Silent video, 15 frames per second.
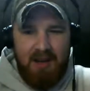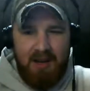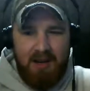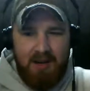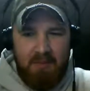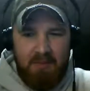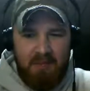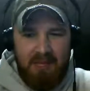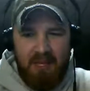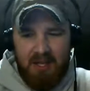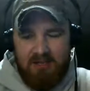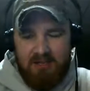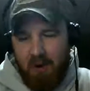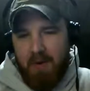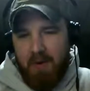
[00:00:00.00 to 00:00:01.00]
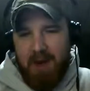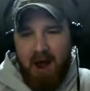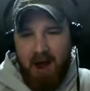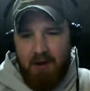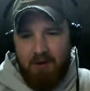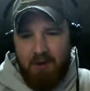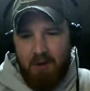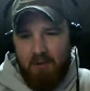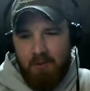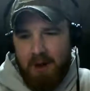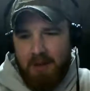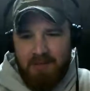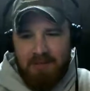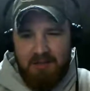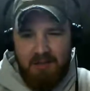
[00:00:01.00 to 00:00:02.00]
completely throwing out your
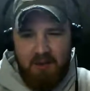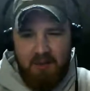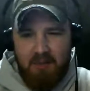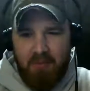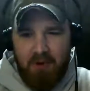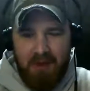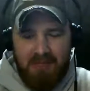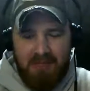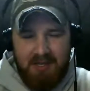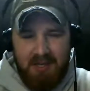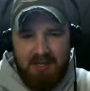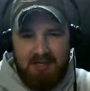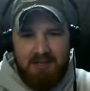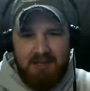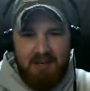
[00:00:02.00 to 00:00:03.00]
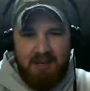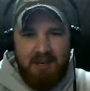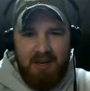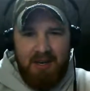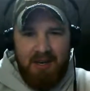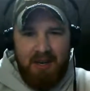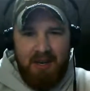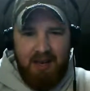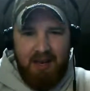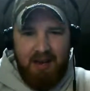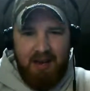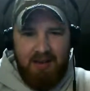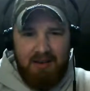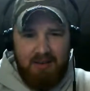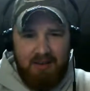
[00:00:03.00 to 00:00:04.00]
rights to due process
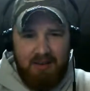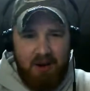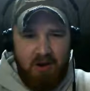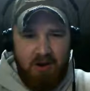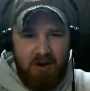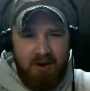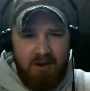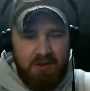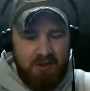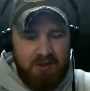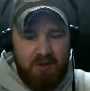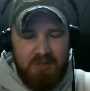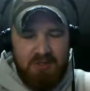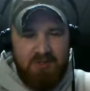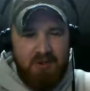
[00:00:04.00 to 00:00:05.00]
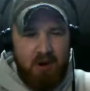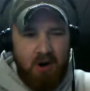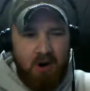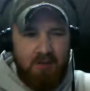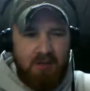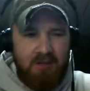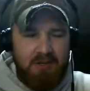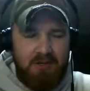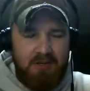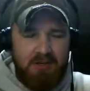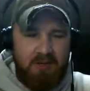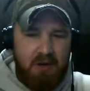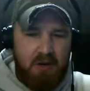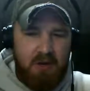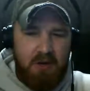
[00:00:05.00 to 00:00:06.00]
and just all other sorts of garbage.
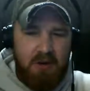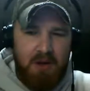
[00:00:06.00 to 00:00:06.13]
So